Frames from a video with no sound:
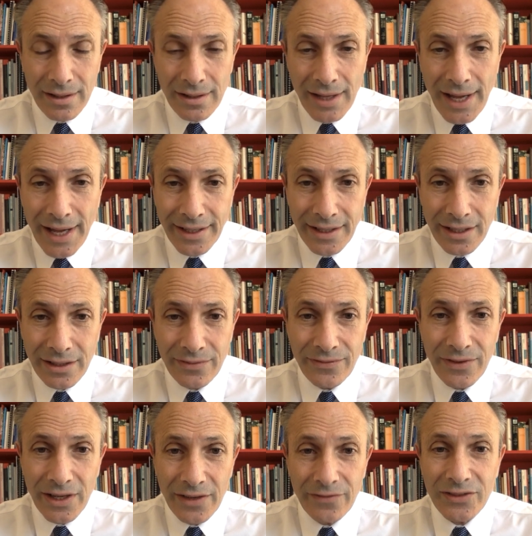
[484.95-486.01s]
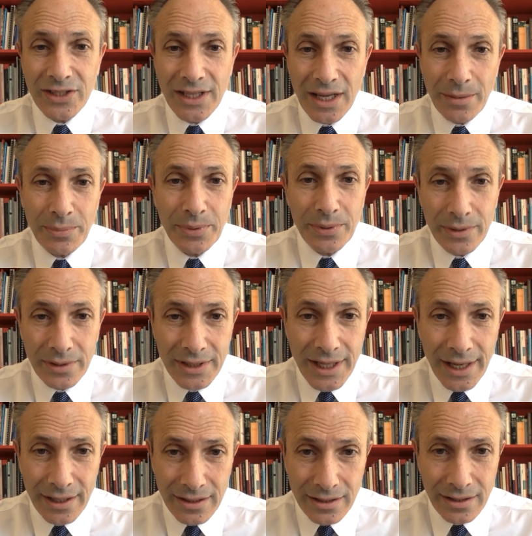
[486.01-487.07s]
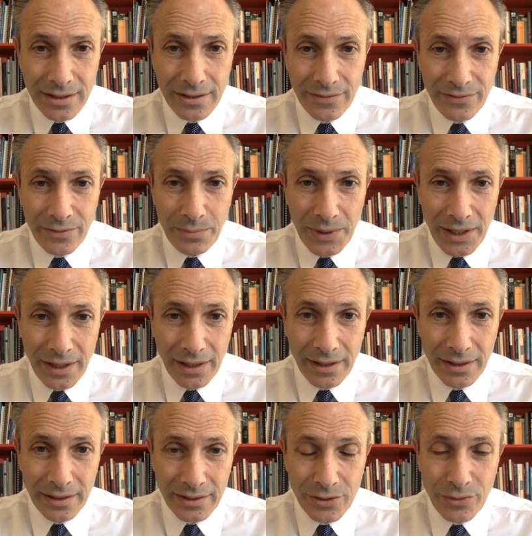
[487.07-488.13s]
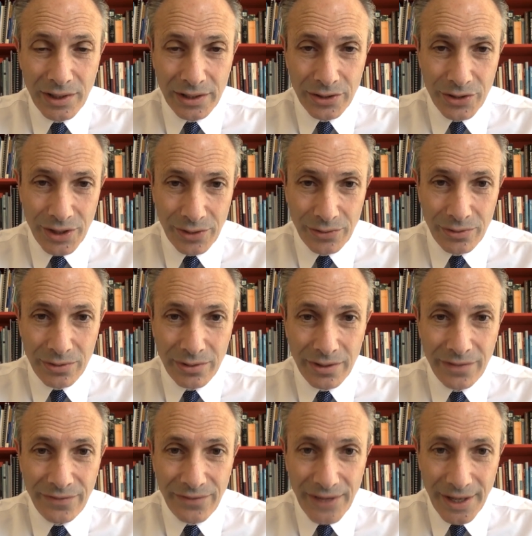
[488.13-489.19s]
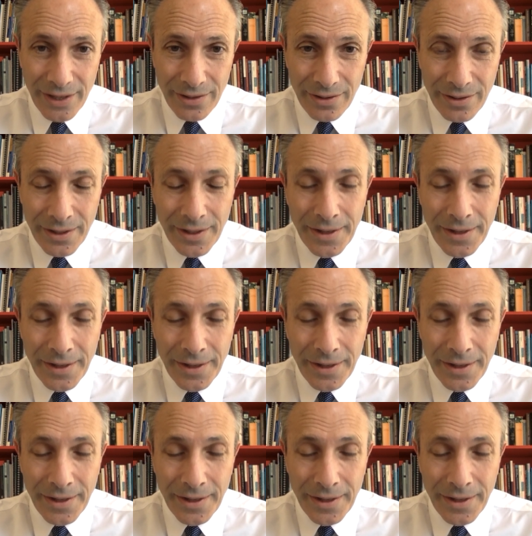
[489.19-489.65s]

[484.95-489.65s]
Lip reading: the Haddad five-step test for being Director General of FAO.